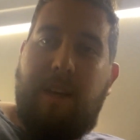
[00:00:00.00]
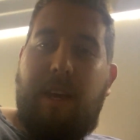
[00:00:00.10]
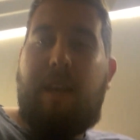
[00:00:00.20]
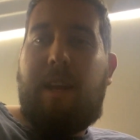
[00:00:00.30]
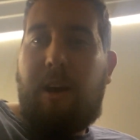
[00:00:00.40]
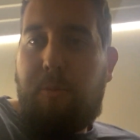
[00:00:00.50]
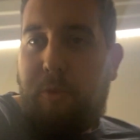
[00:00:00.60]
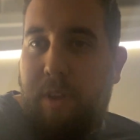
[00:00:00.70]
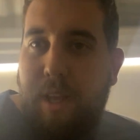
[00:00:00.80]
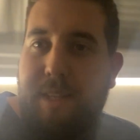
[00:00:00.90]
And now I'm
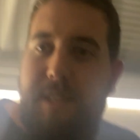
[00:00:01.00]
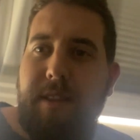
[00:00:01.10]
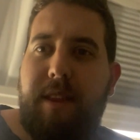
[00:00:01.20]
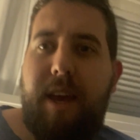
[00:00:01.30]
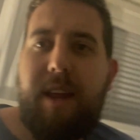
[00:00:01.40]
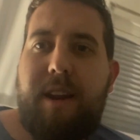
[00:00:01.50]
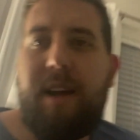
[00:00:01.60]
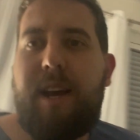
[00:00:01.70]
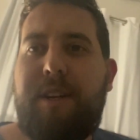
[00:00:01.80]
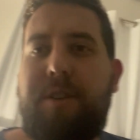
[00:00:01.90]
realizing that
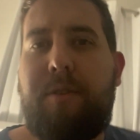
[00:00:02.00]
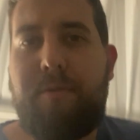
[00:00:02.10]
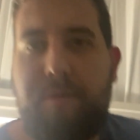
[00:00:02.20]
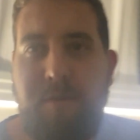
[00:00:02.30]
I don't,